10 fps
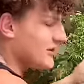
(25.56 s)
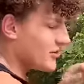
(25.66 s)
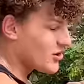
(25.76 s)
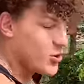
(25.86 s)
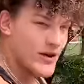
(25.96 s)

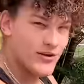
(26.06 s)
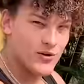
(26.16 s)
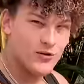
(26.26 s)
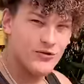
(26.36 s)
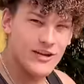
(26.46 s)
to do a quick
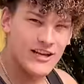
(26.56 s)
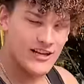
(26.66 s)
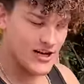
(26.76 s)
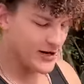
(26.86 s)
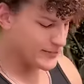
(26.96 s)
little
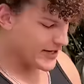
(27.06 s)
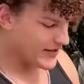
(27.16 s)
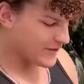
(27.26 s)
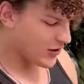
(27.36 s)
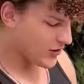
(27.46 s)
feeding and
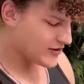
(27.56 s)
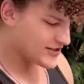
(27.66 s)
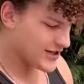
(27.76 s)
update of all the